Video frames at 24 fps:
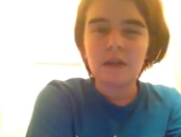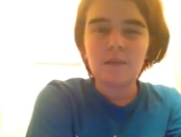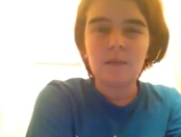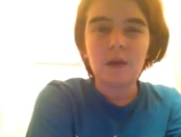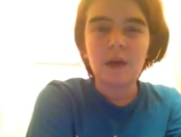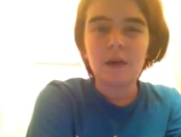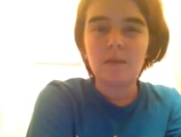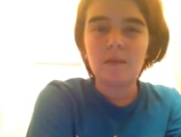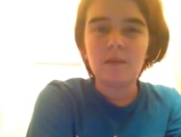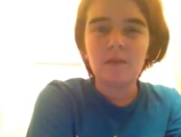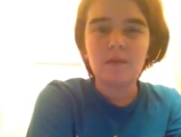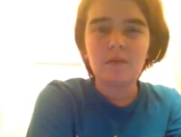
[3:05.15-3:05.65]
It
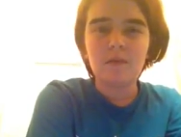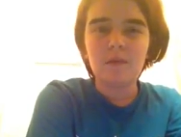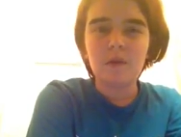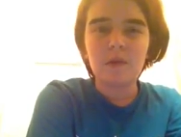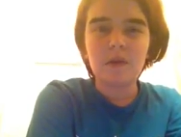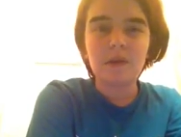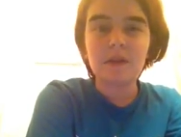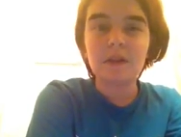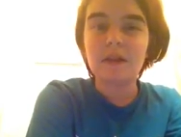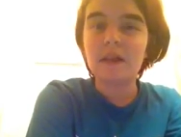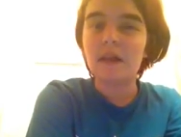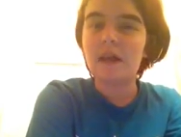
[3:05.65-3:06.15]
may have been
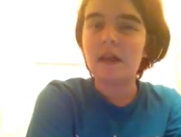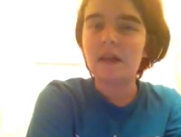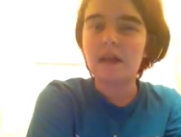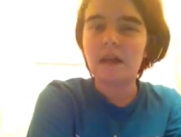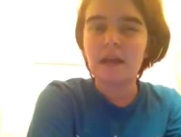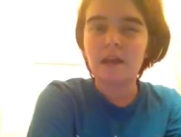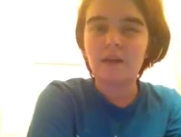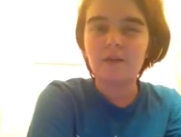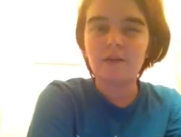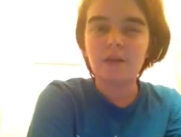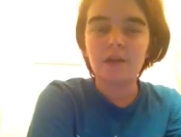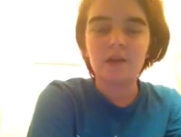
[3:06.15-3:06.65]
14, I
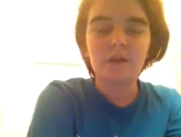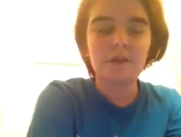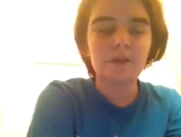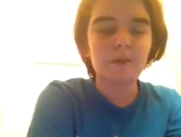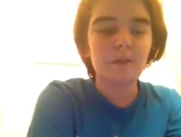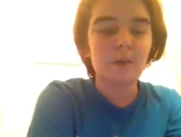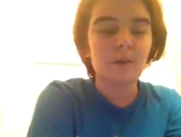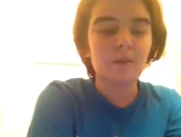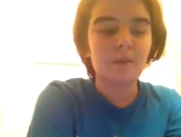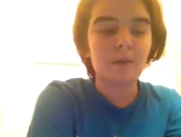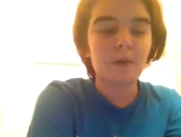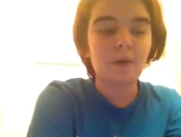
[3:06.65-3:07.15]
can't really
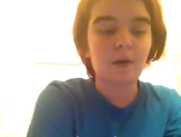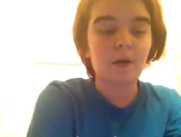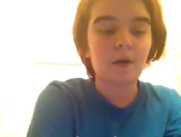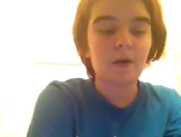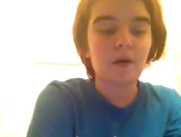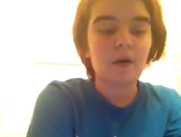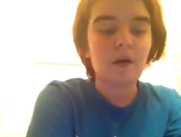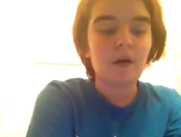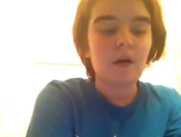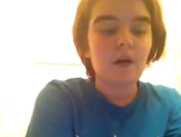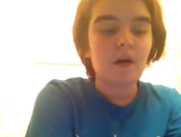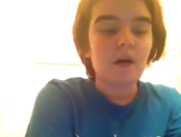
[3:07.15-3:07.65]
remember.
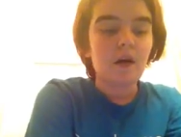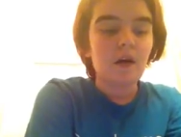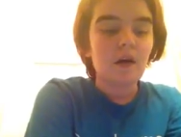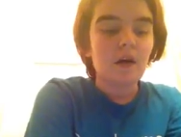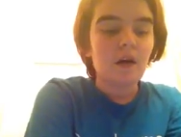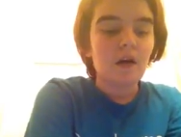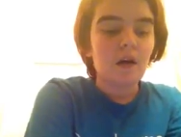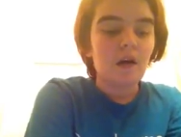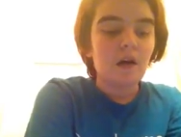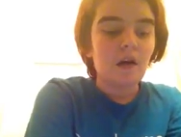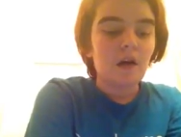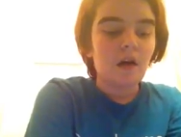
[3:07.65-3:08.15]

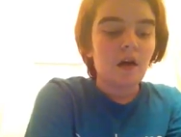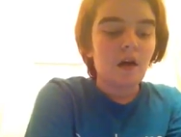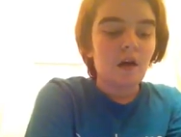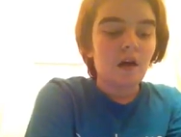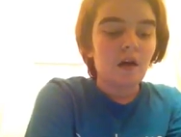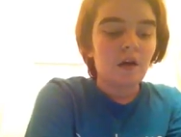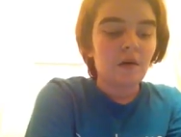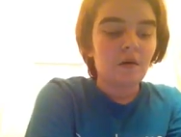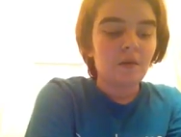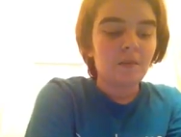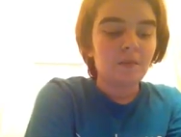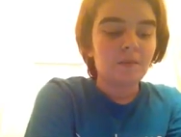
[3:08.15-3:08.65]

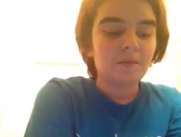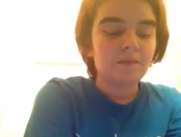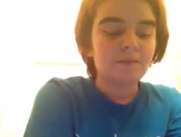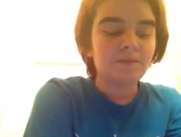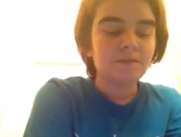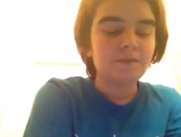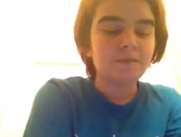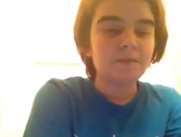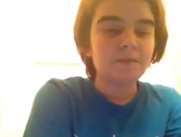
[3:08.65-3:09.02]
Um,